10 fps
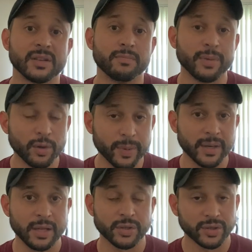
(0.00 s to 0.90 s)
at
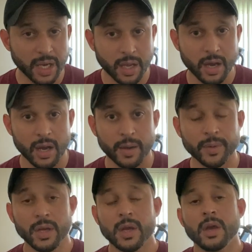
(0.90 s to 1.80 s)

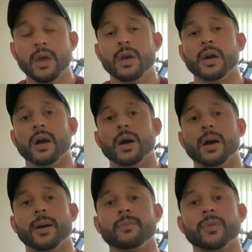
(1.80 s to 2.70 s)
builtbynando.com
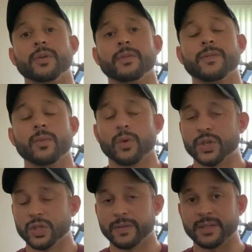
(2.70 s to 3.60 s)
for more
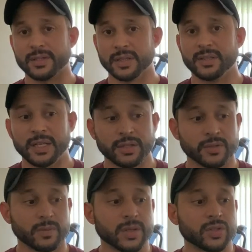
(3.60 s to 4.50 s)
services and details
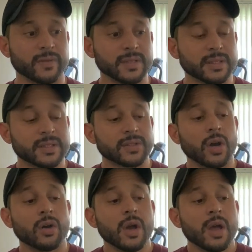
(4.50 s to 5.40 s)
for my services.
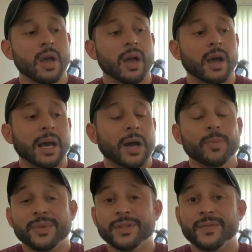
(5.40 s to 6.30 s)
So I
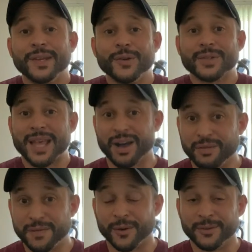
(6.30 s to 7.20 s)
hope this video was
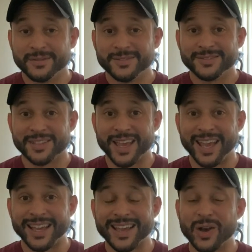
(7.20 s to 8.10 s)
helpful,
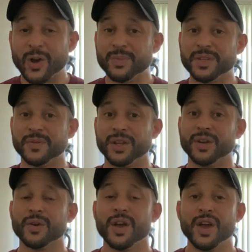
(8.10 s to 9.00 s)
okay? I hope this
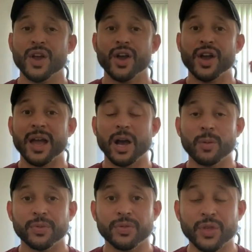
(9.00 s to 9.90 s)
video
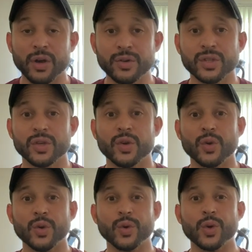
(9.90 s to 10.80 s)
helped those
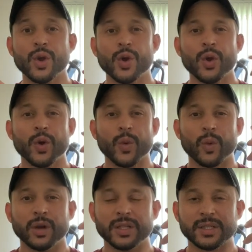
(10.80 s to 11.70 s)
who
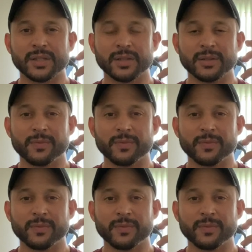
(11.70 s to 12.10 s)
were just